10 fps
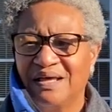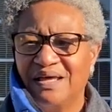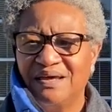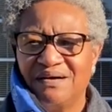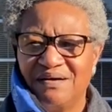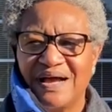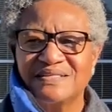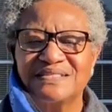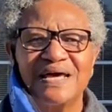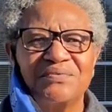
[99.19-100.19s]
here
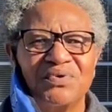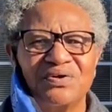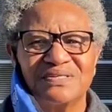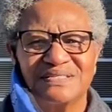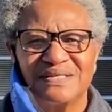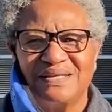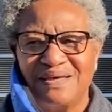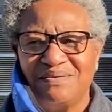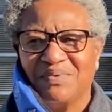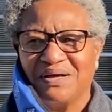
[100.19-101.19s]
at St. Rose de Lima.